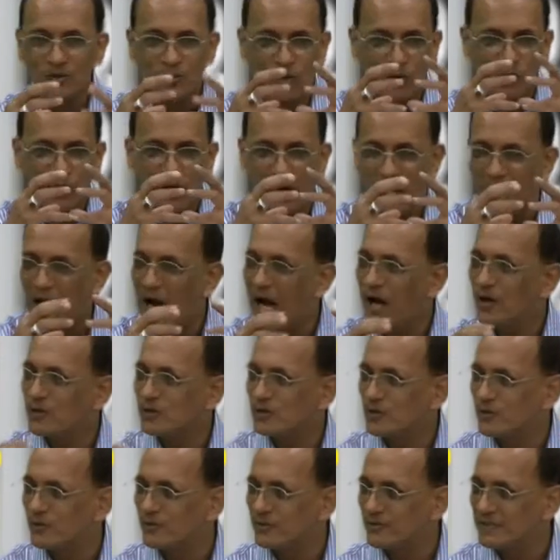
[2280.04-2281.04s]
go
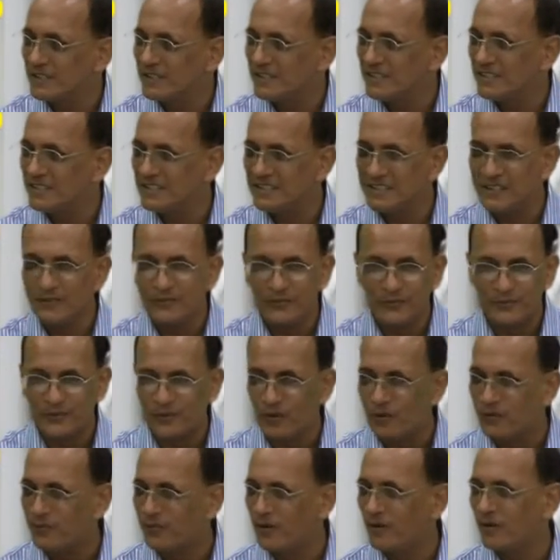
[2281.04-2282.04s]
out of the shift
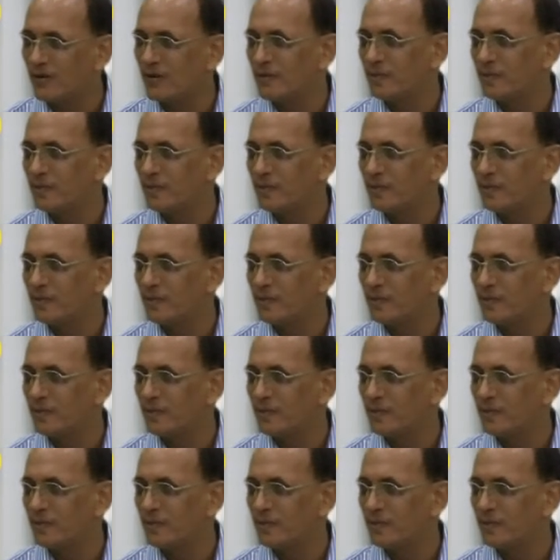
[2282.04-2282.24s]
of our